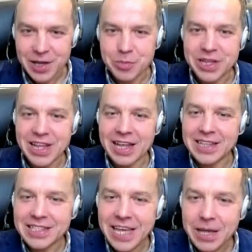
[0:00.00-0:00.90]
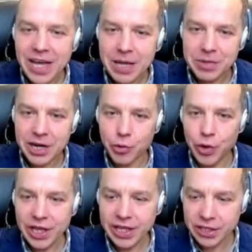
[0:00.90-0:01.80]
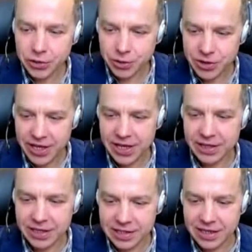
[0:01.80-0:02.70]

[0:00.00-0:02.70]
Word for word: But at the same time, they are willing to think that,